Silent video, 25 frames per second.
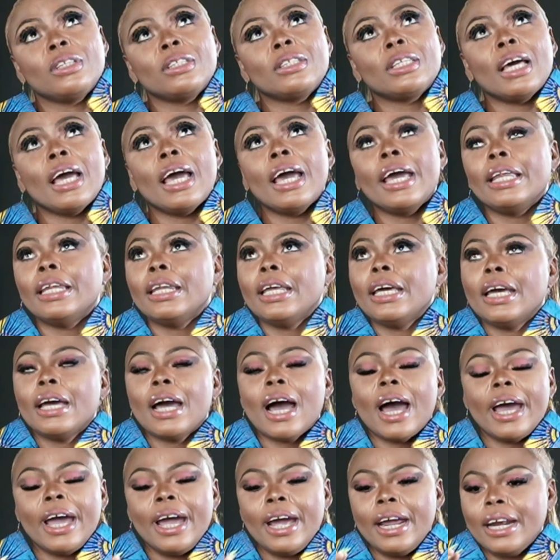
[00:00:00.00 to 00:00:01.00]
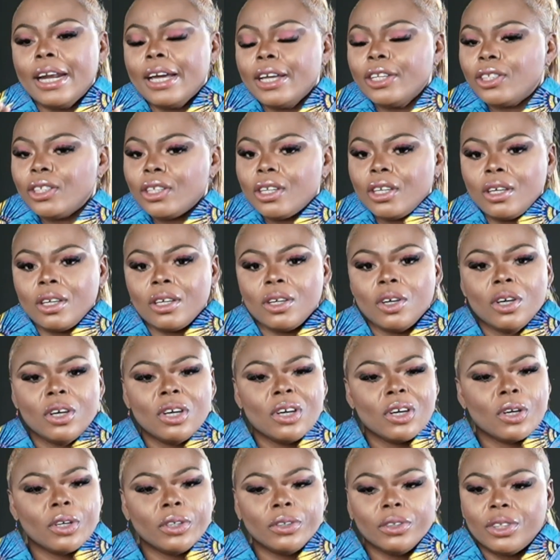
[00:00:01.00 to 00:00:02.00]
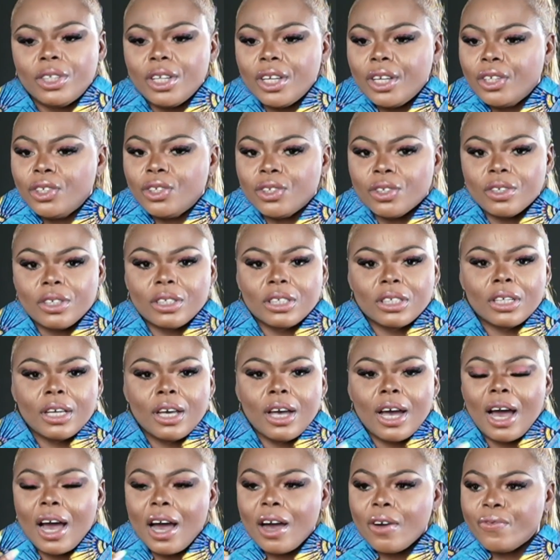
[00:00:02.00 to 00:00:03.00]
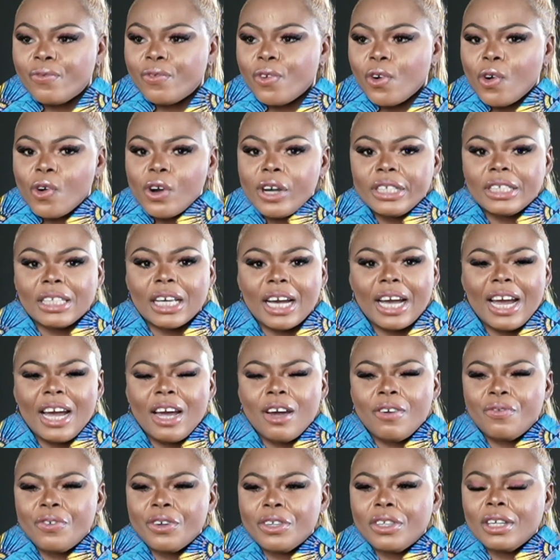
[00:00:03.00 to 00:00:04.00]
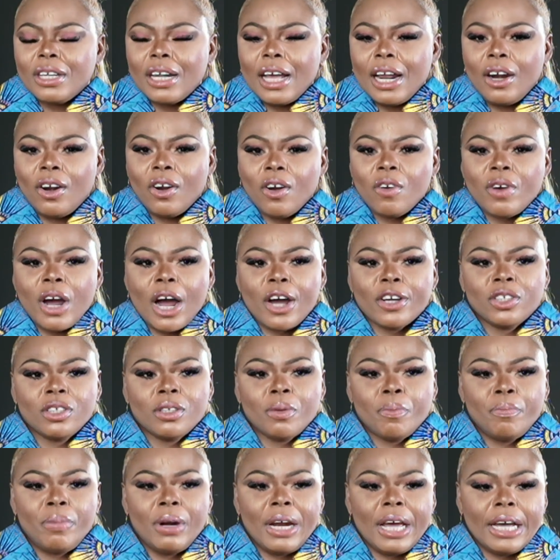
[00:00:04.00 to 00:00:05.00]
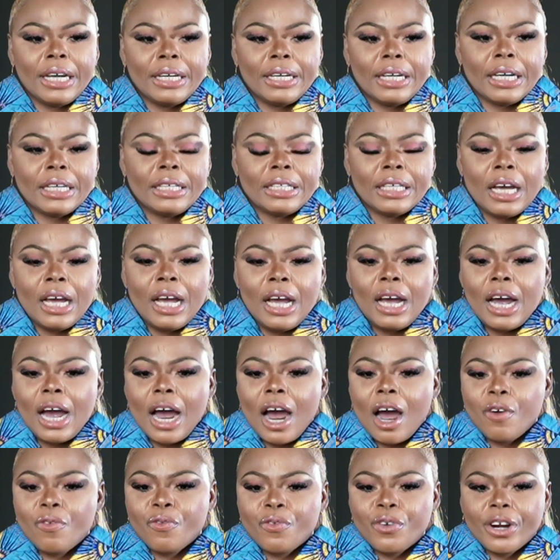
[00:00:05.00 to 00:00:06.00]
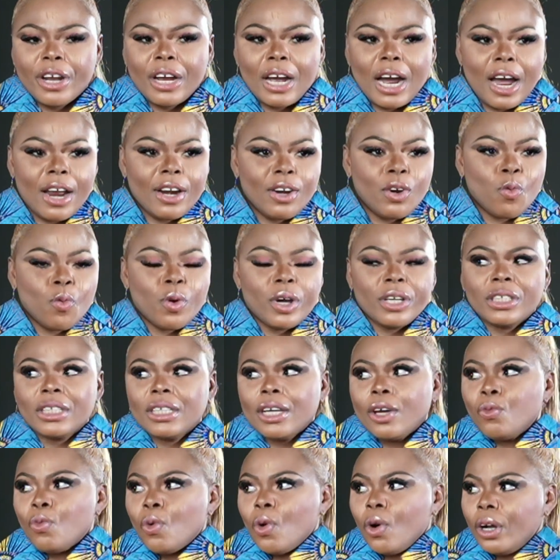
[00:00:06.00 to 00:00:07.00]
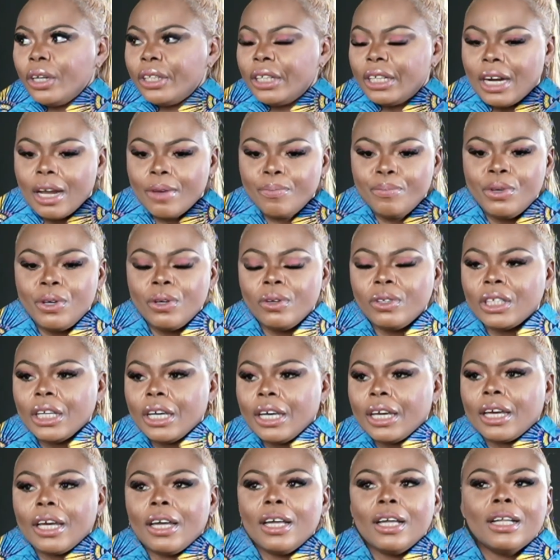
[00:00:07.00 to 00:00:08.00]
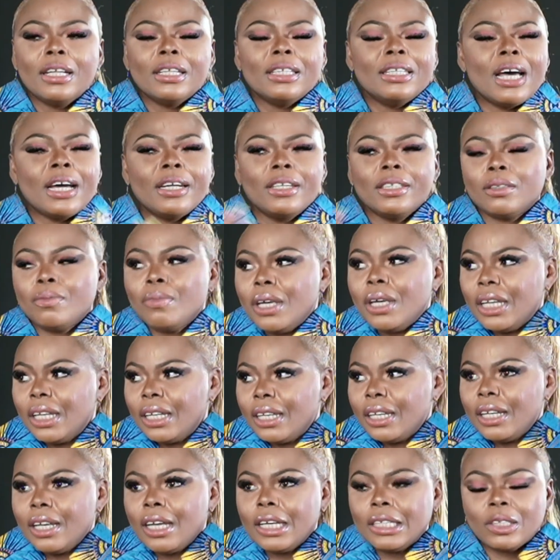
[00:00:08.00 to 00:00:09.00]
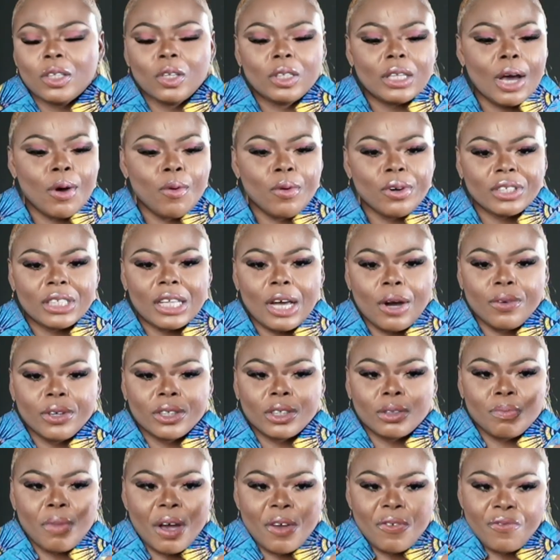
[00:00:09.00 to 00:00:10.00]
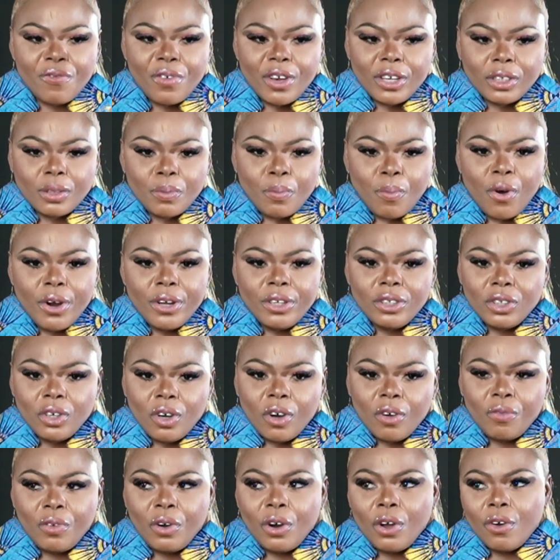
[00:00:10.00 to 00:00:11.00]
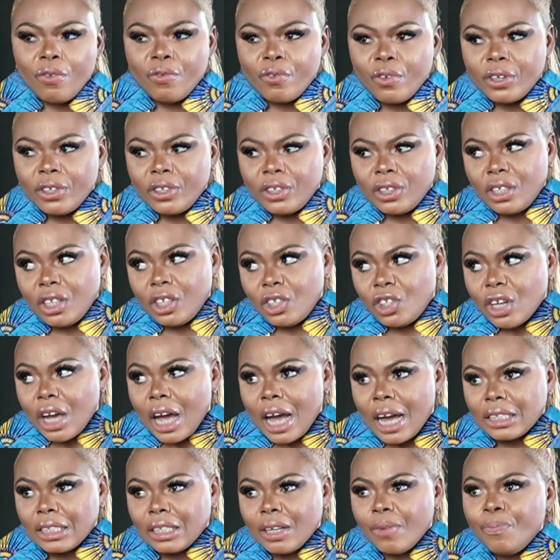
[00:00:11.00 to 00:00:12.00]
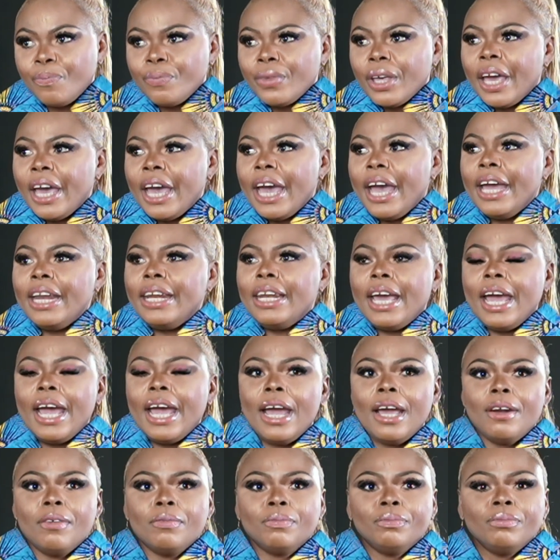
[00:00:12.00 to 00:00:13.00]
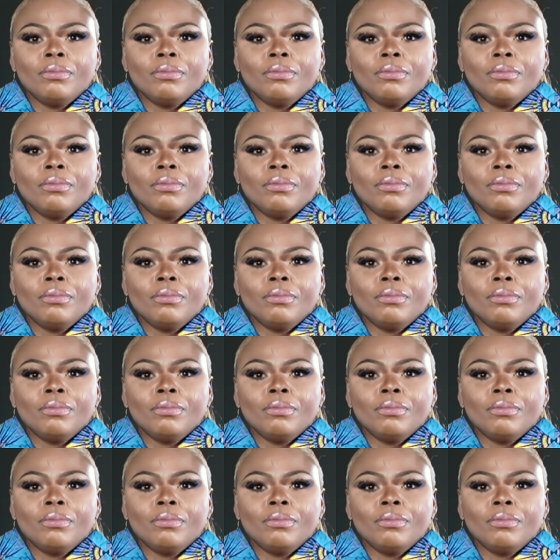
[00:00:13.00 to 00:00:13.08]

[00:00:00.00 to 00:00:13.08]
this. And her energy contagious. Her voice, her everything. I love how she blended Africa and the Western yeah. world in her music that is me. So that was that was my first point of love for the stage art, and then